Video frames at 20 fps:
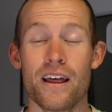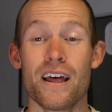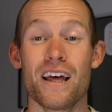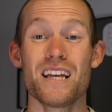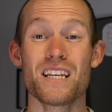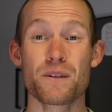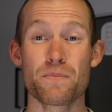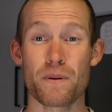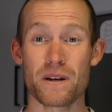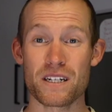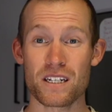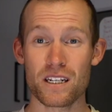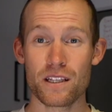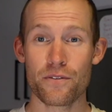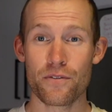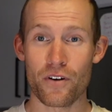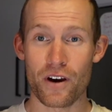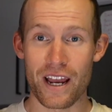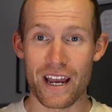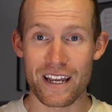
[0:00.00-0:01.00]
Especially
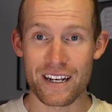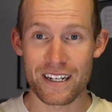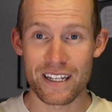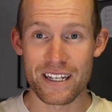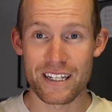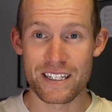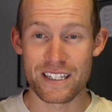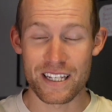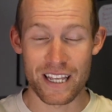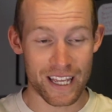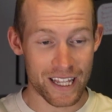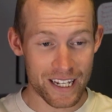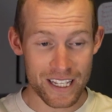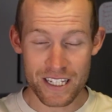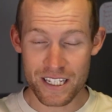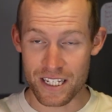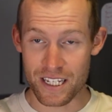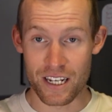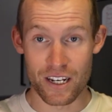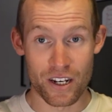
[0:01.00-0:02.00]
for athletes, it
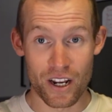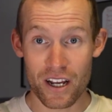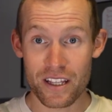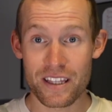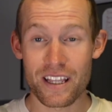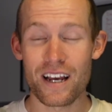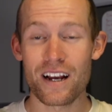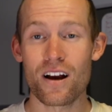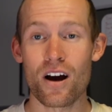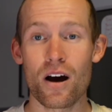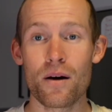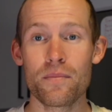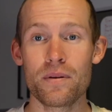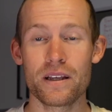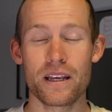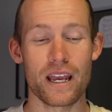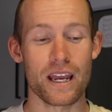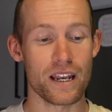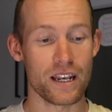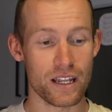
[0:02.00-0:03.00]
is not that
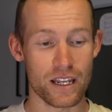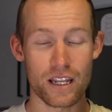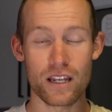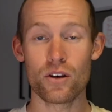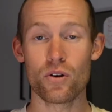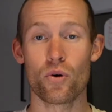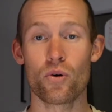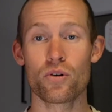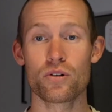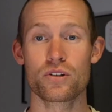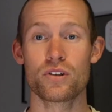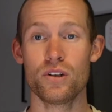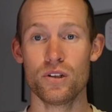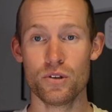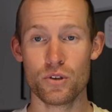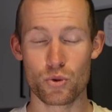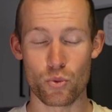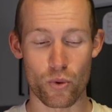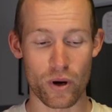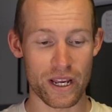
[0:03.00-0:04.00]
complicated. In order to
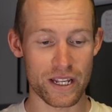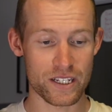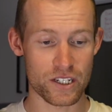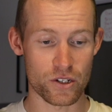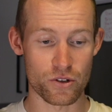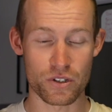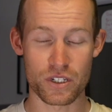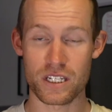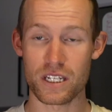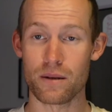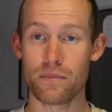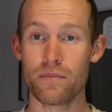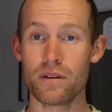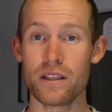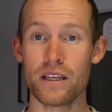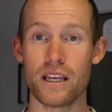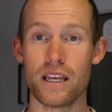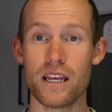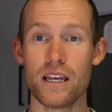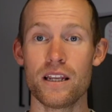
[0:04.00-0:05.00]
lose weight, you
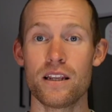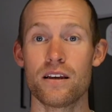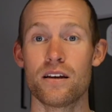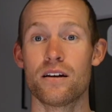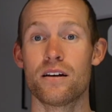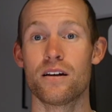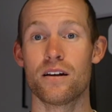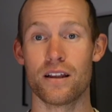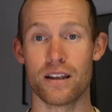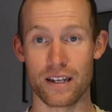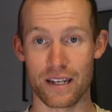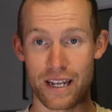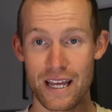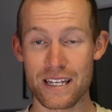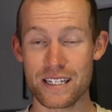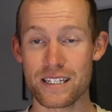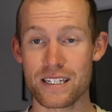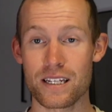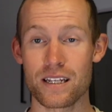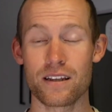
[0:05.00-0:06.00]
simply eat
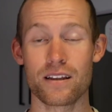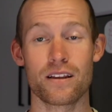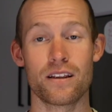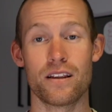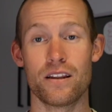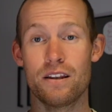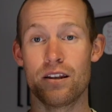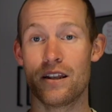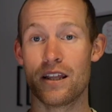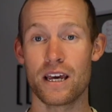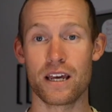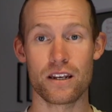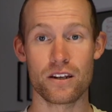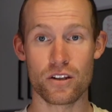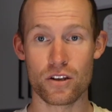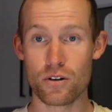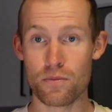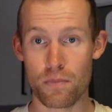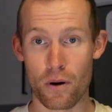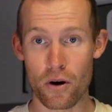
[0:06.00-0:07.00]
less
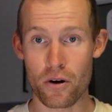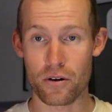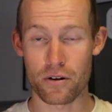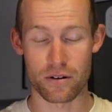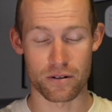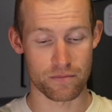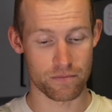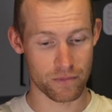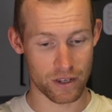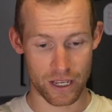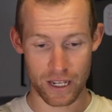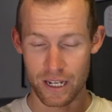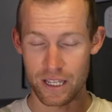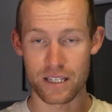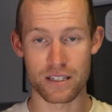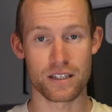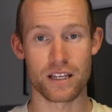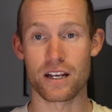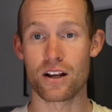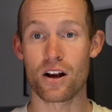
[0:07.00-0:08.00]
than you burn.
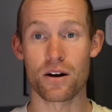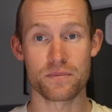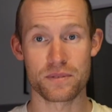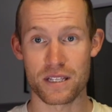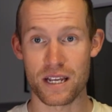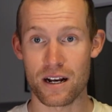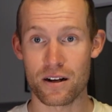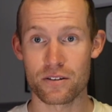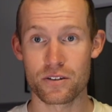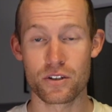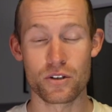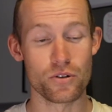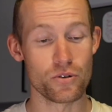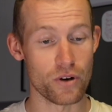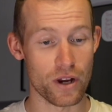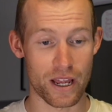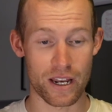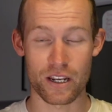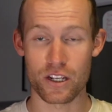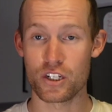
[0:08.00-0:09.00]
It comes down
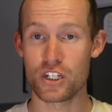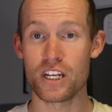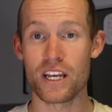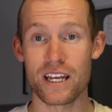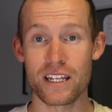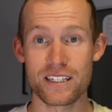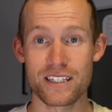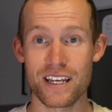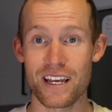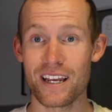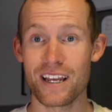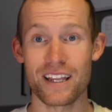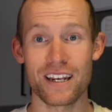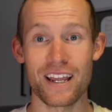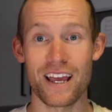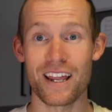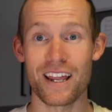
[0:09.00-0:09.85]
to energy intake and